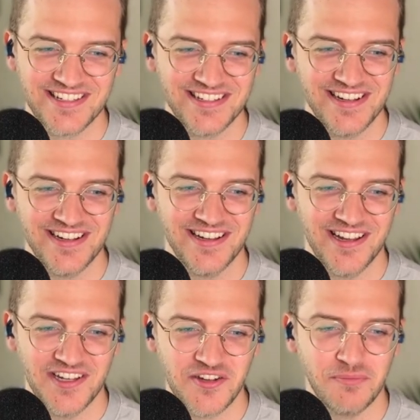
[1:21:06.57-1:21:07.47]
Yes,
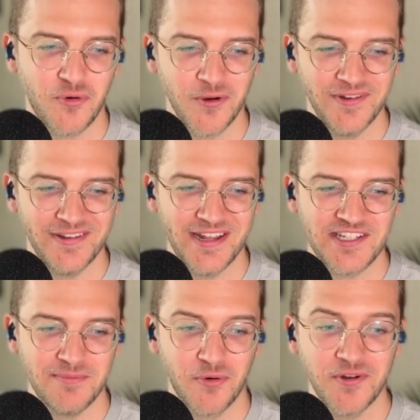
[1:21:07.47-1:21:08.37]
it's
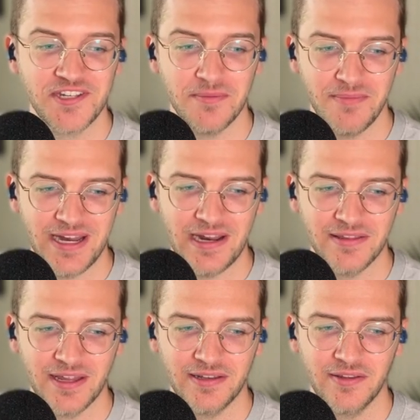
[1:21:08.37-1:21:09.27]
important. It's important to
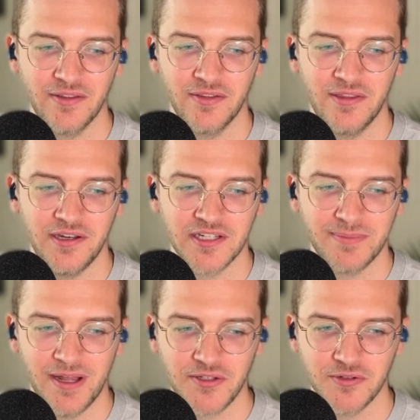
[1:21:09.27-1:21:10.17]
me that the
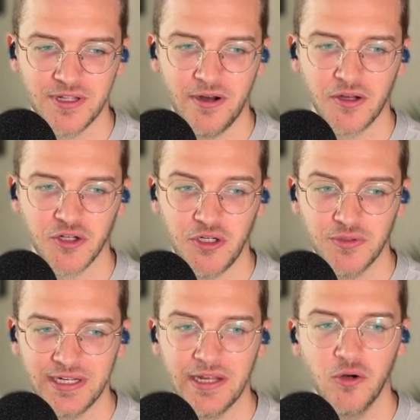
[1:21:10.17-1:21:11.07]
sponsors that are actually
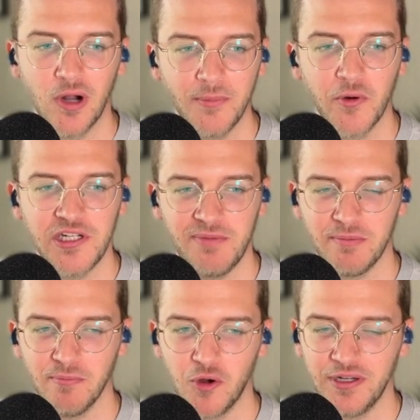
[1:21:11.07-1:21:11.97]
using it and who I'm going to
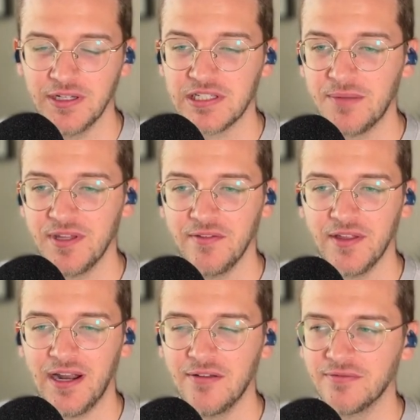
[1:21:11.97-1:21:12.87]
be promoting is
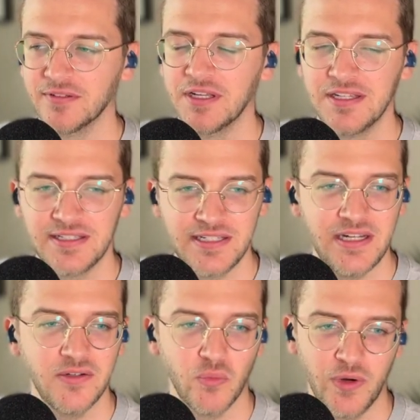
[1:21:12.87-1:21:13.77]
something that I've
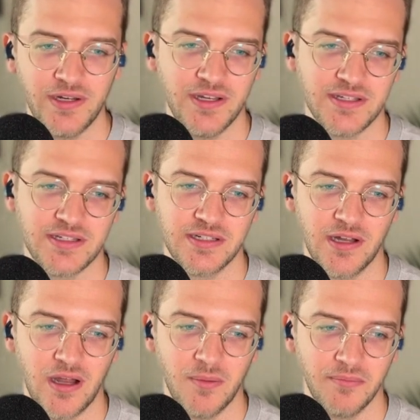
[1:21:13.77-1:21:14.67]
seen,
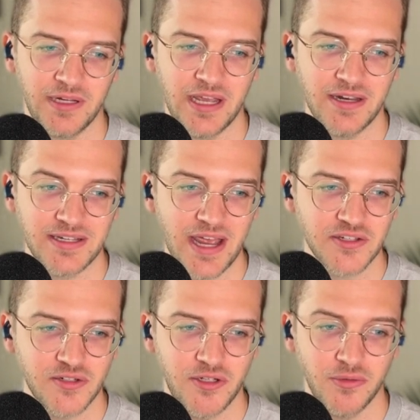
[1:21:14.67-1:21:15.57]
witnessed, can
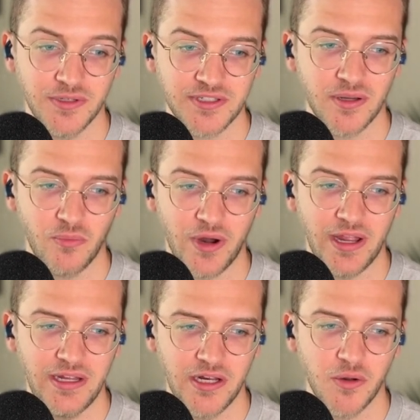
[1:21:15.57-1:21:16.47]
attest to in some
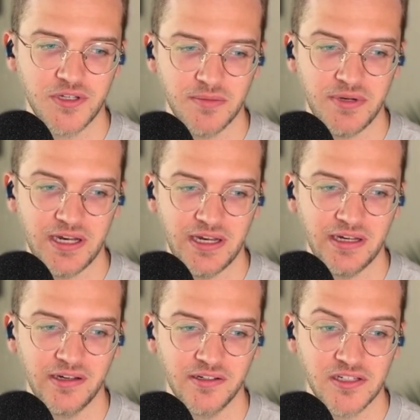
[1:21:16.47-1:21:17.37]
way. You know, to
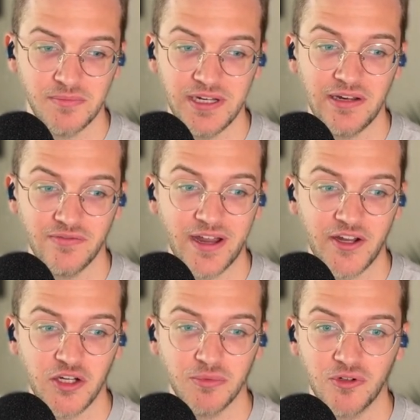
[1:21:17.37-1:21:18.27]
being
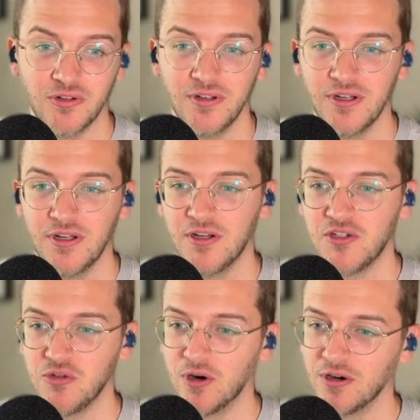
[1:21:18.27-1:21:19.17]
valuable
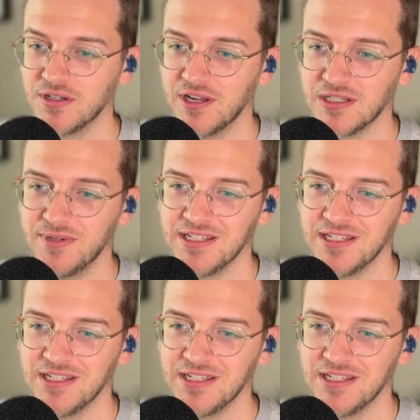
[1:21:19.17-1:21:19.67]
to architects.